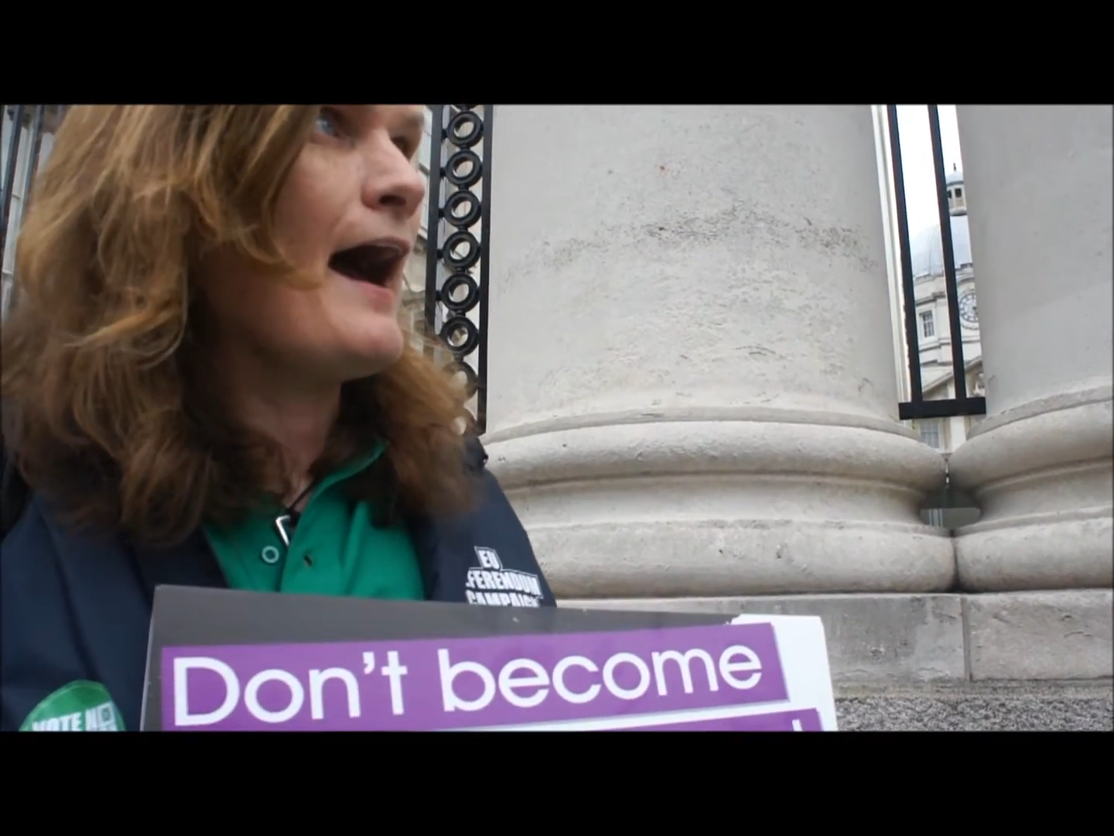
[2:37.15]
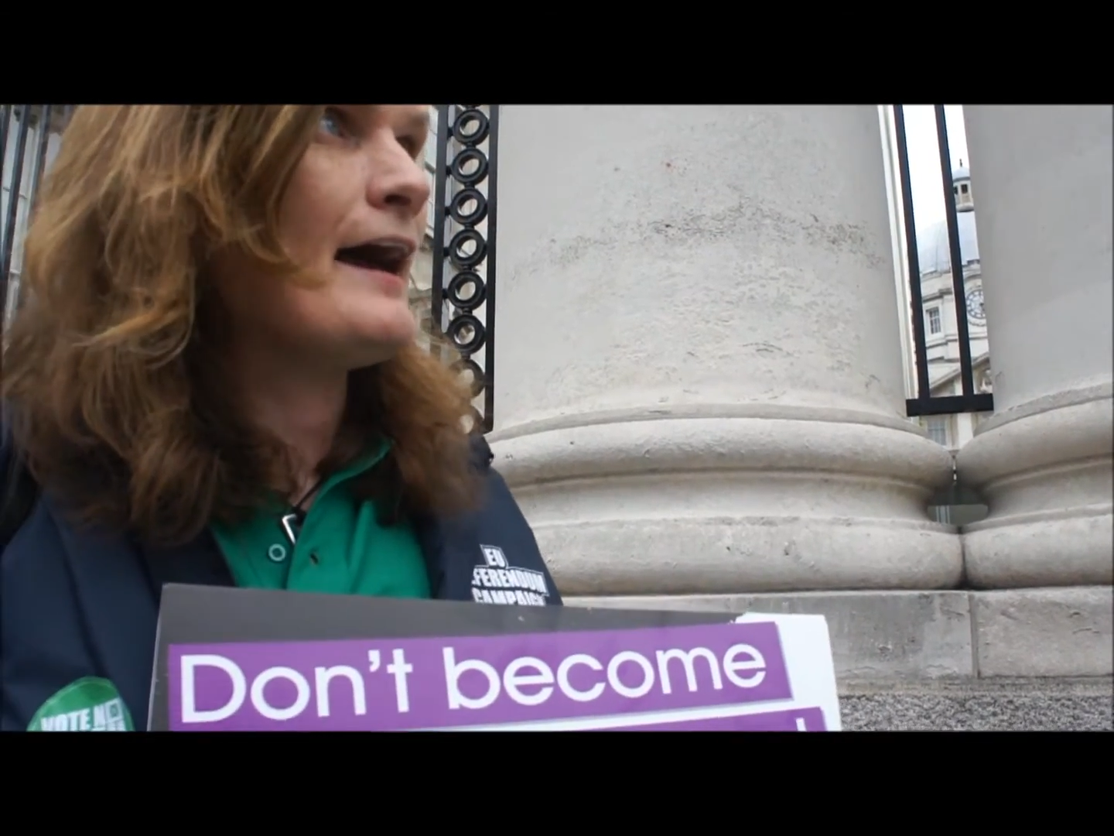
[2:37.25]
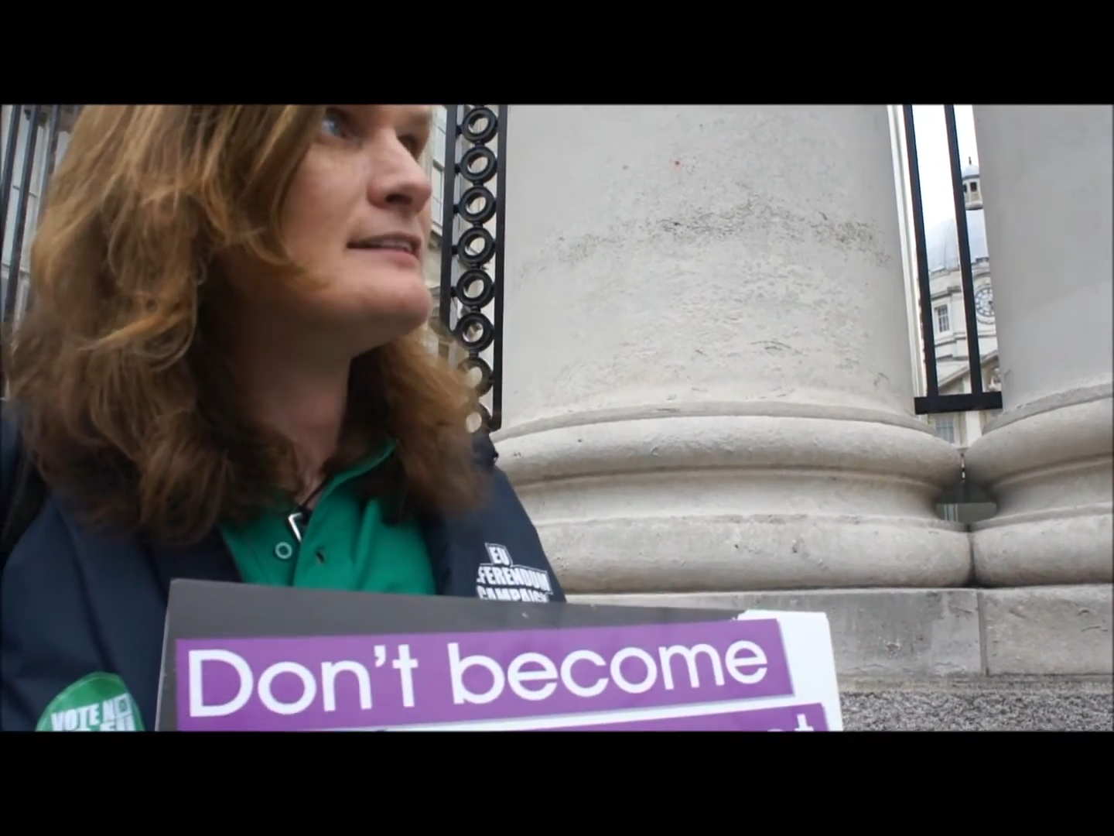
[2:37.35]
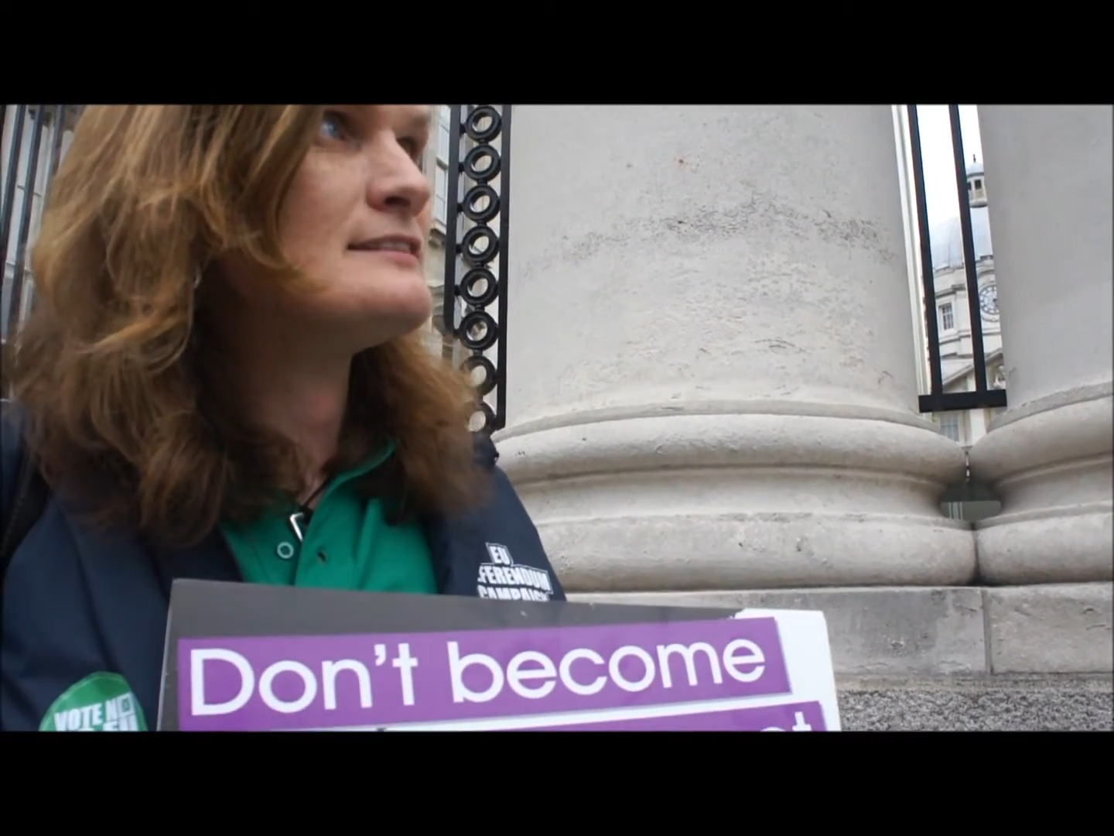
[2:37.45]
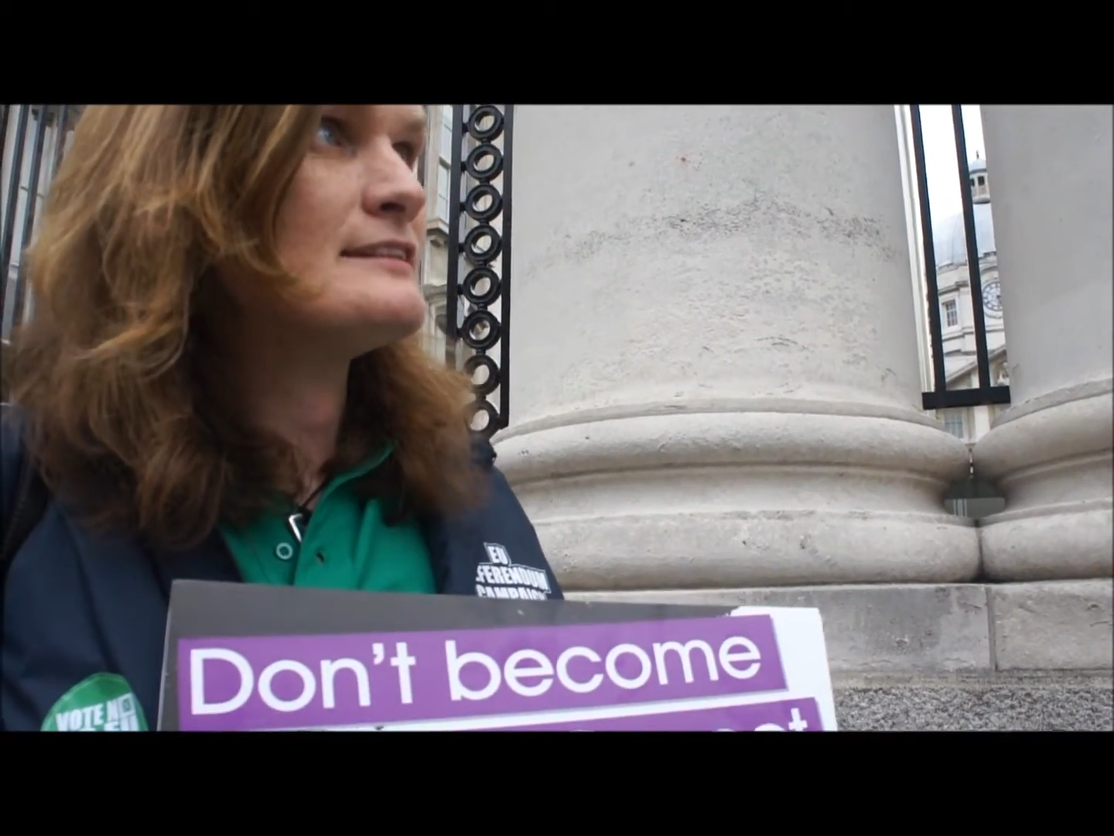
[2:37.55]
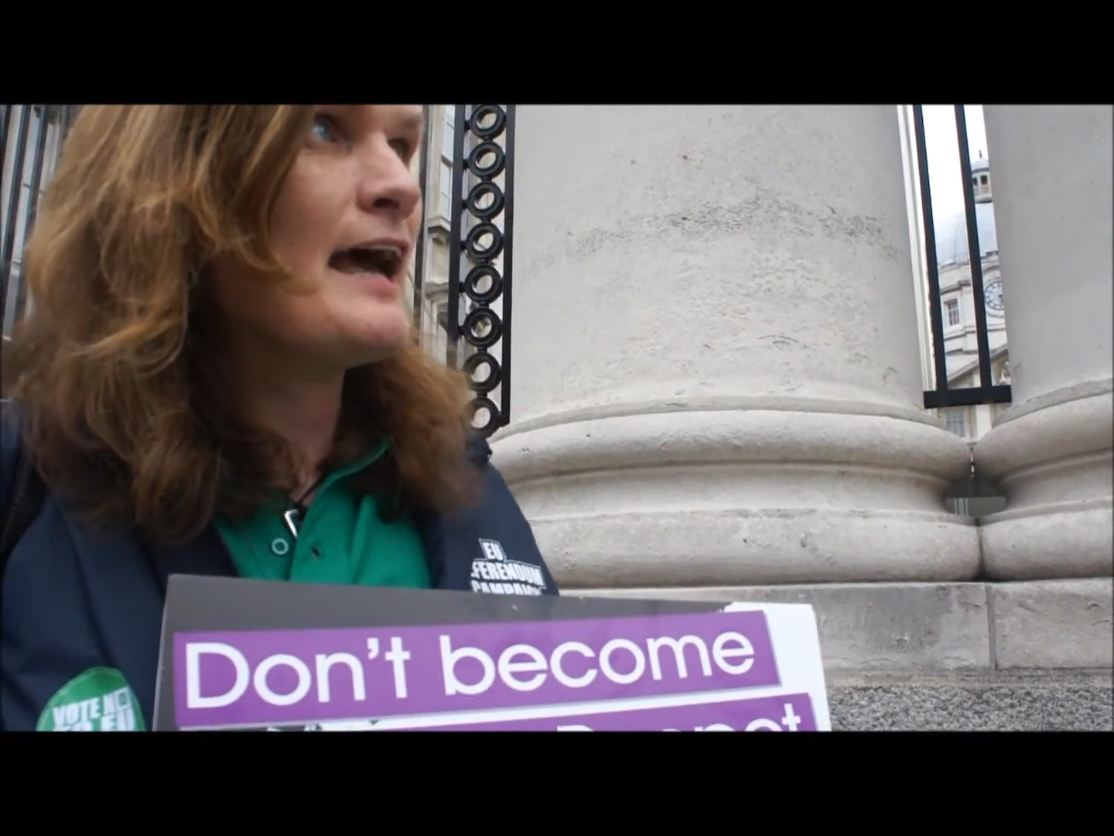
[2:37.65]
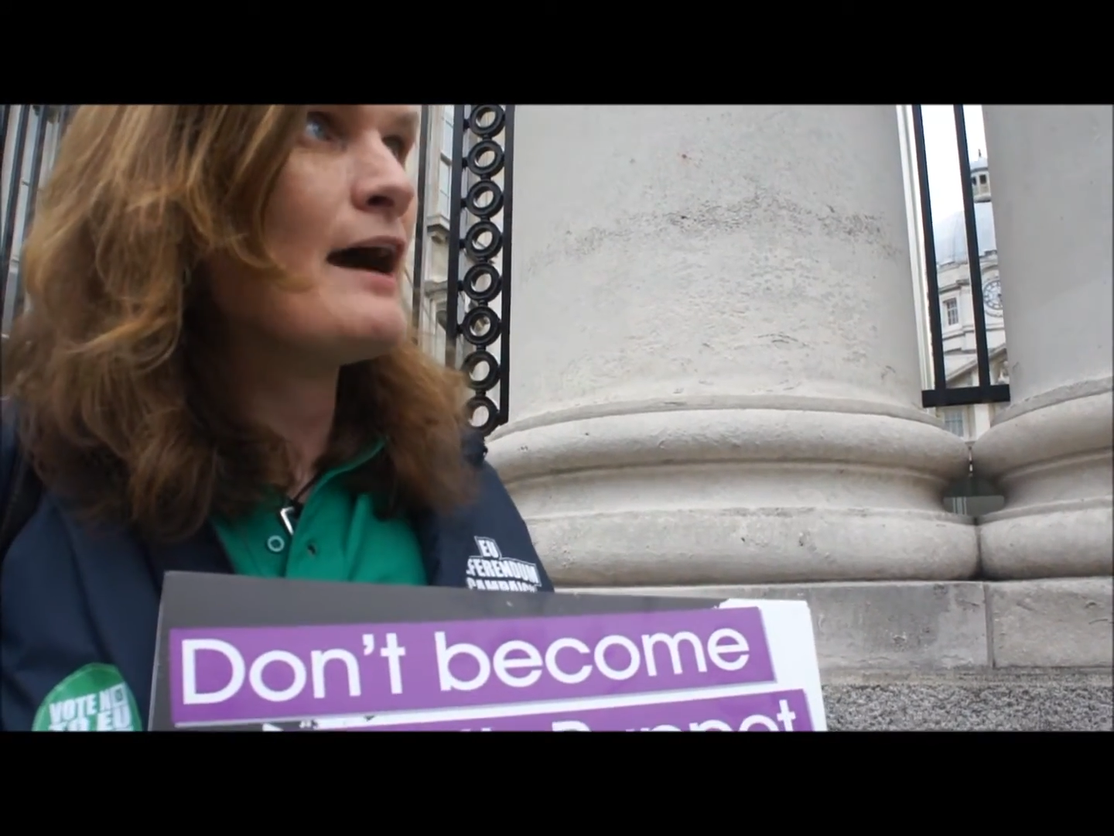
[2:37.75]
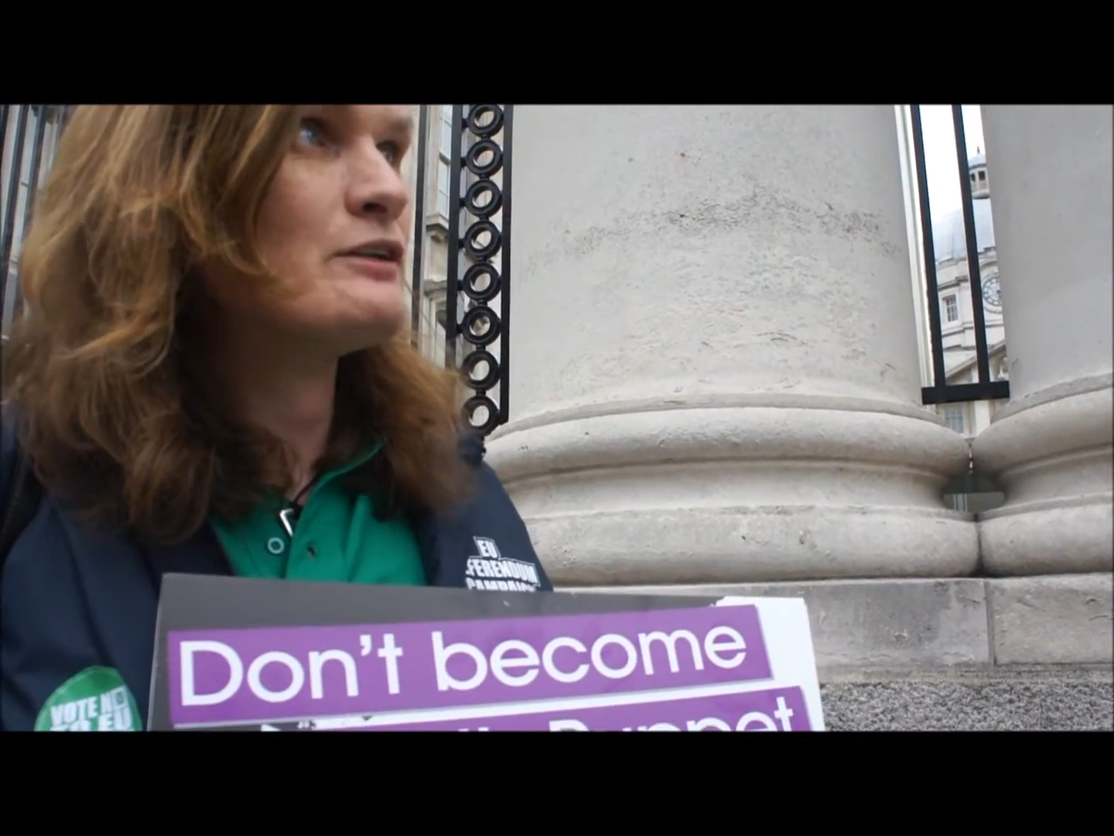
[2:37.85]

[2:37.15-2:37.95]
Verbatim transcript: And now